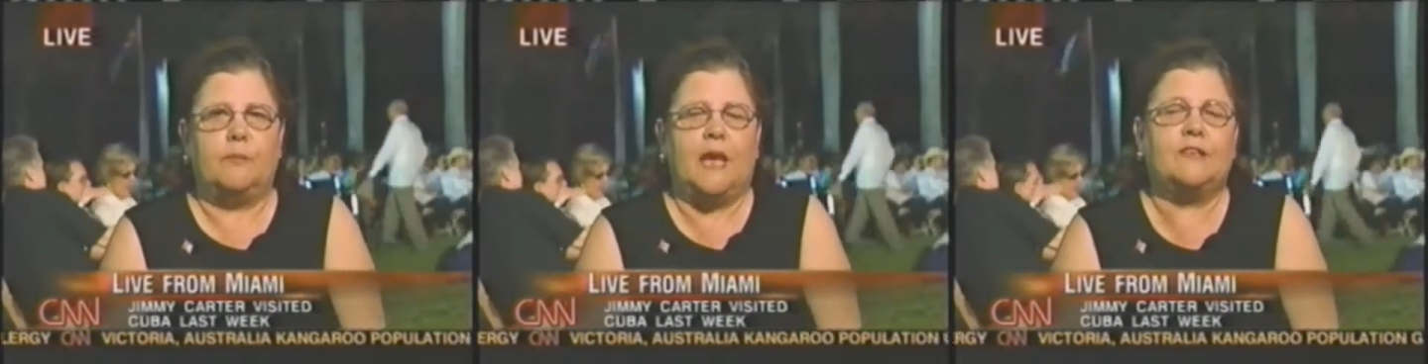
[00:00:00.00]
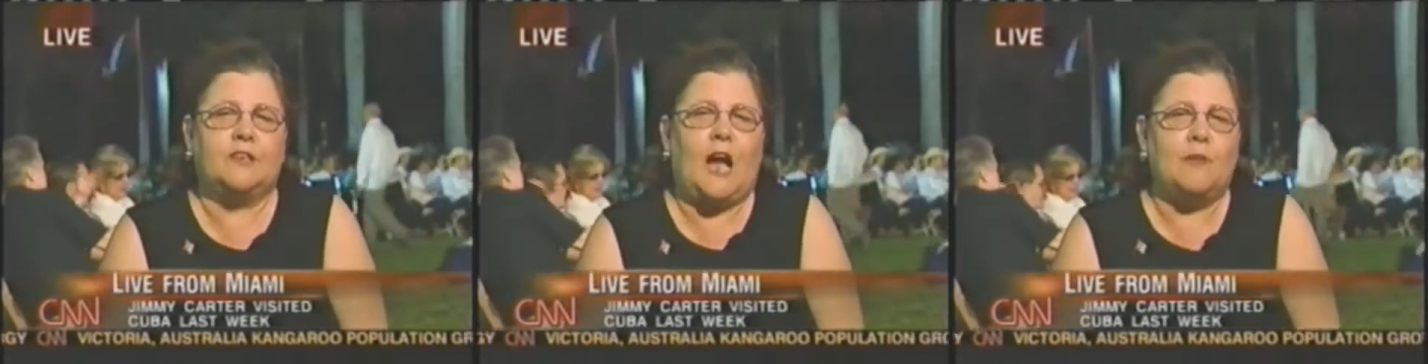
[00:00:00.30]

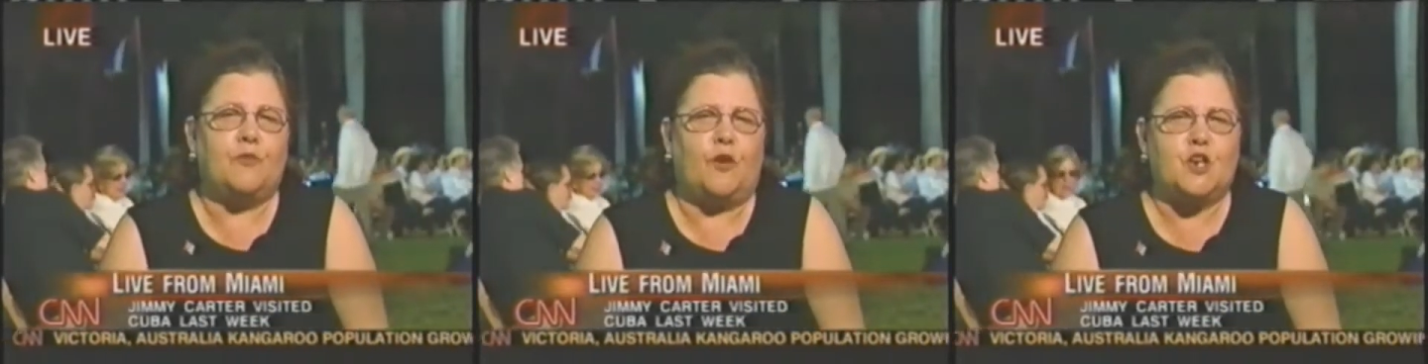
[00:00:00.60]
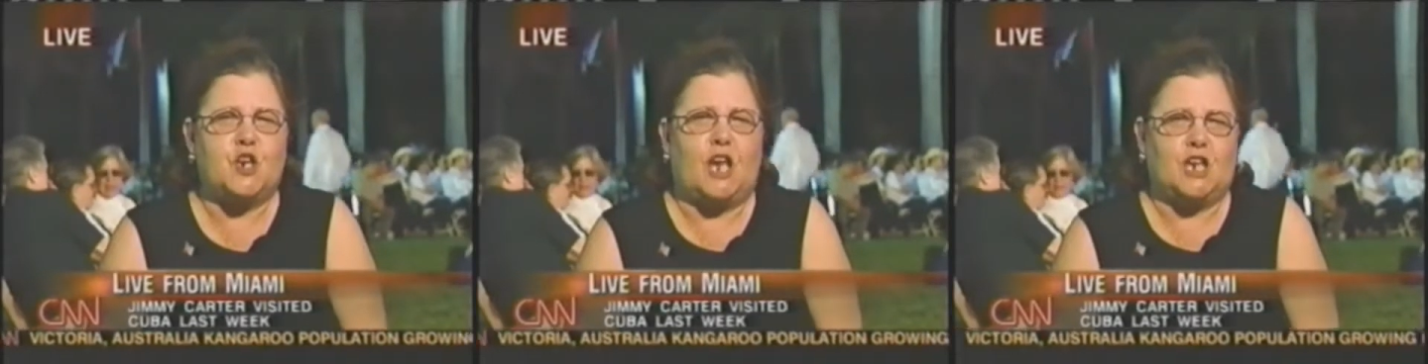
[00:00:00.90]
it's time for a
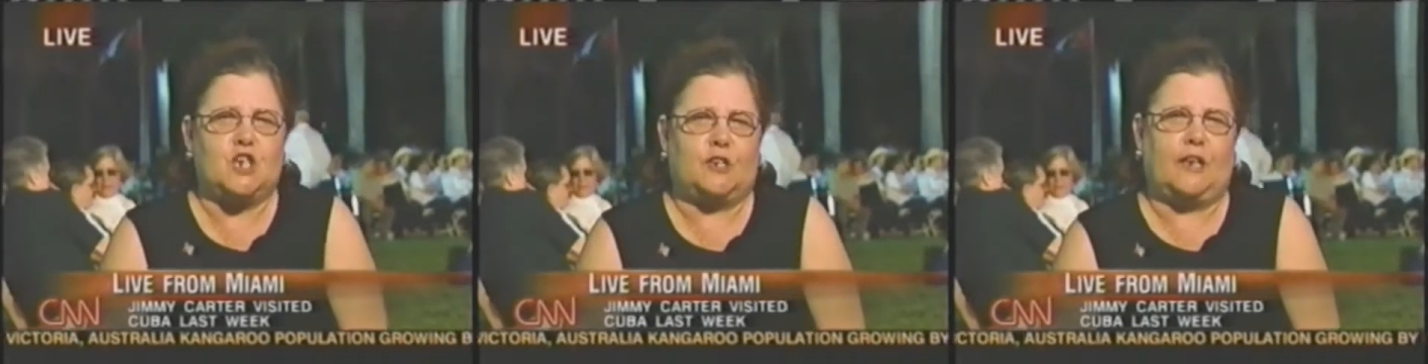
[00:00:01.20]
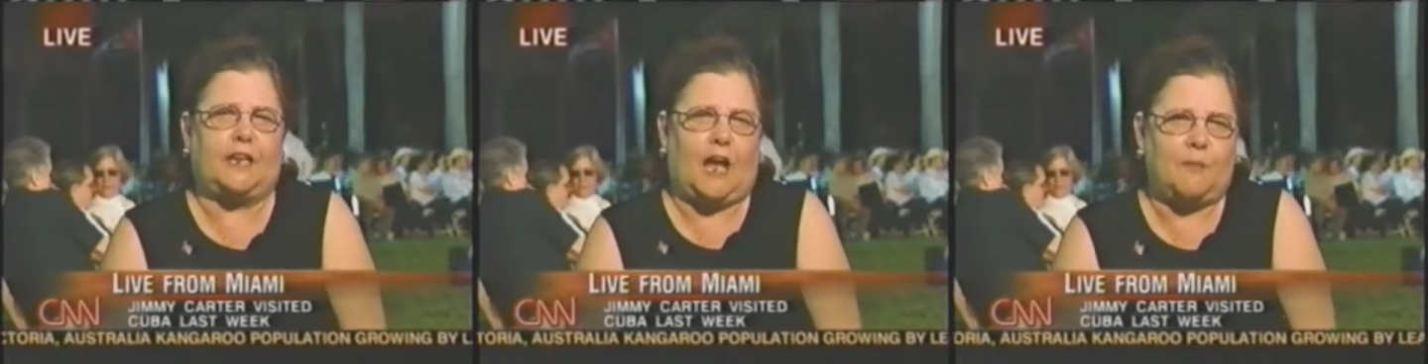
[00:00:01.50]
change. Why
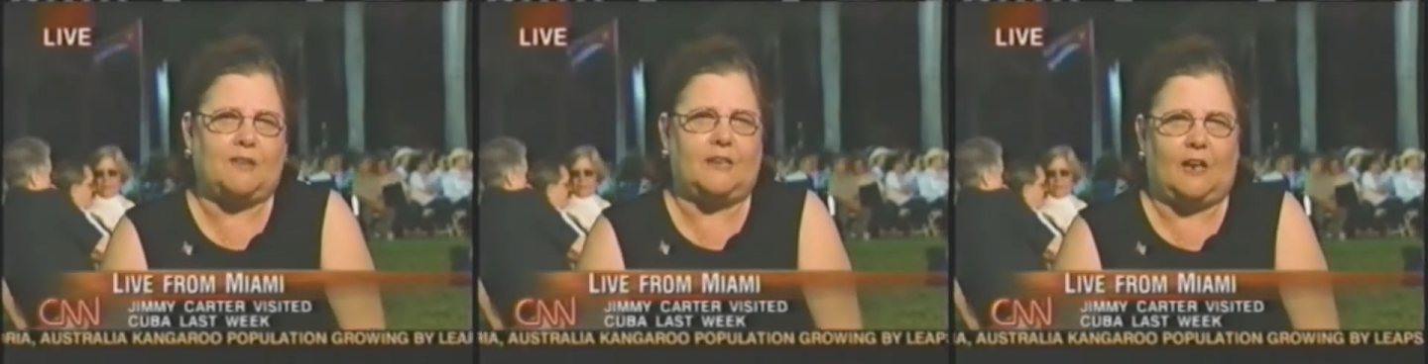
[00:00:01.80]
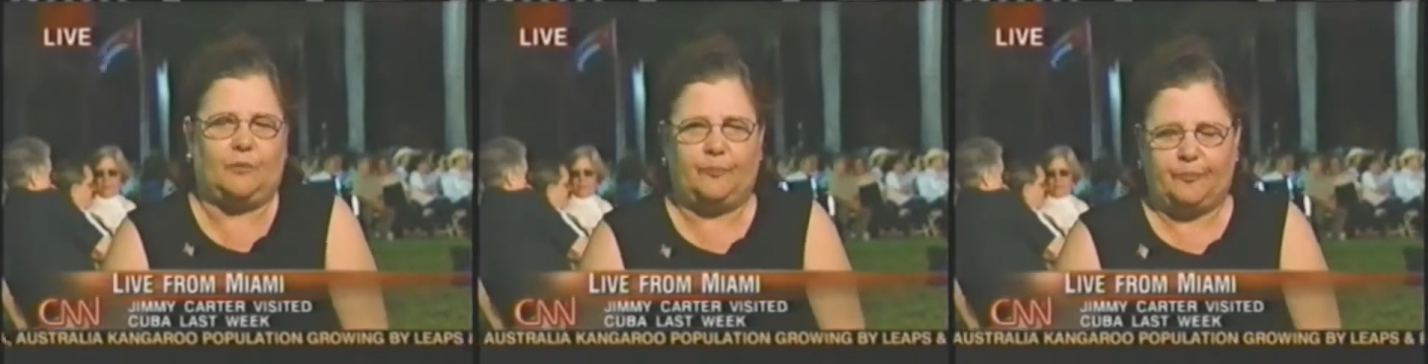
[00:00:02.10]
the time is now.